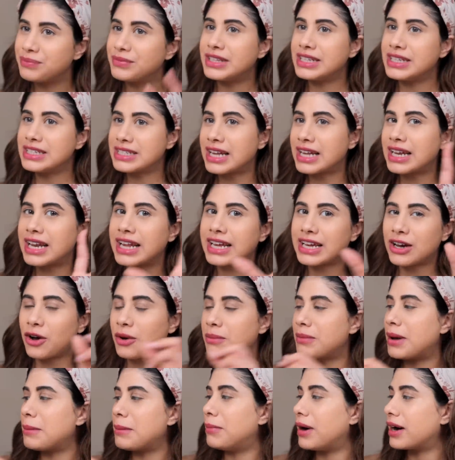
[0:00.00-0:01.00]
These are like
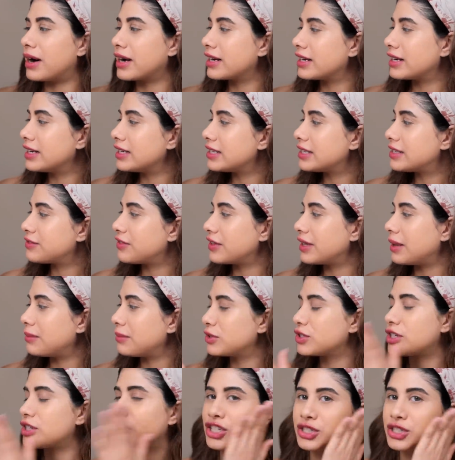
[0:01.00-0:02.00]
on my bucket list for them
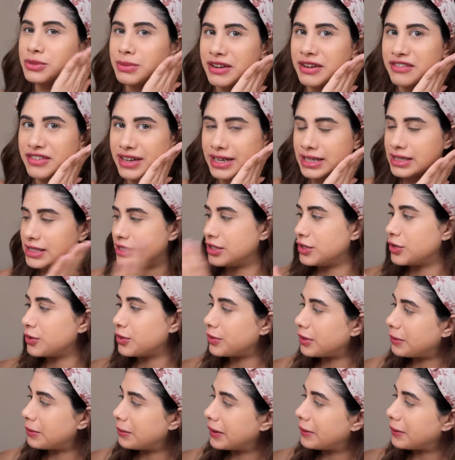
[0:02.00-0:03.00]
to touch my face, you know
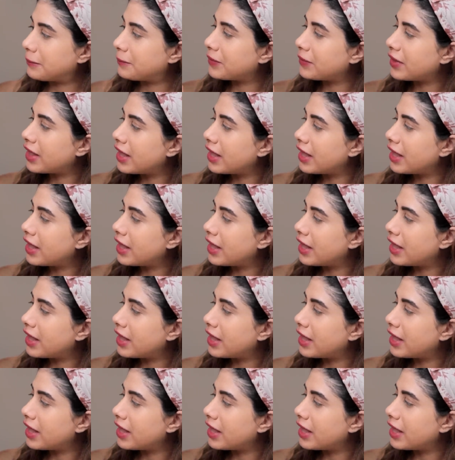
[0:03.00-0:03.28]
what I mean?